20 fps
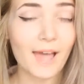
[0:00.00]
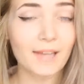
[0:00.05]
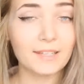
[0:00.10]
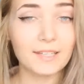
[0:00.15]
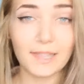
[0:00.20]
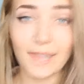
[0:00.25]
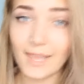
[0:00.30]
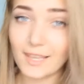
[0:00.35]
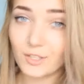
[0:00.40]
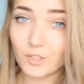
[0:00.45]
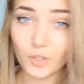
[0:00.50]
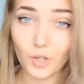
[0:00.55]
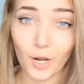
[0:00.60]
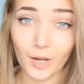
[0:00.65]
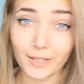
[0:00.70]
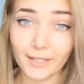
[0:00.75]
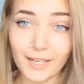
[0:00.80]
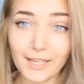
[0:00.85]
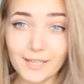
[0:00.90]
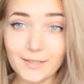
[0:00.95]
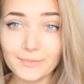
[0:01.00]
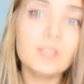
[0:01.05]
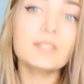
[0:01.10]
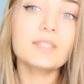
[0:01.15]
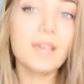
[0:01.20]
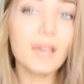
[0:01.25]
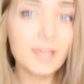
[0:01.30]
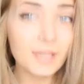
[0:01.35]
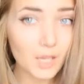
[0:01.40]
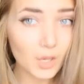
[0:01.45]
and less shiny.
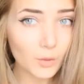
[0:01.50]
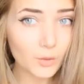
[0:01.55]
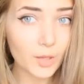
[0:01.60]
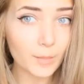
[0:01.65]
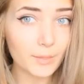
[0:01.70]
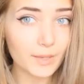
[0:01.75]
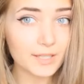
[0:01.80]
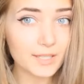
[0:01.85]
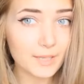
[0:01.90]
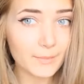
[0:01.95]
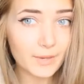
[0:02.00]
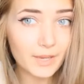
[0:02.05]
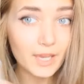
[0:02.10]
This can get quite messy,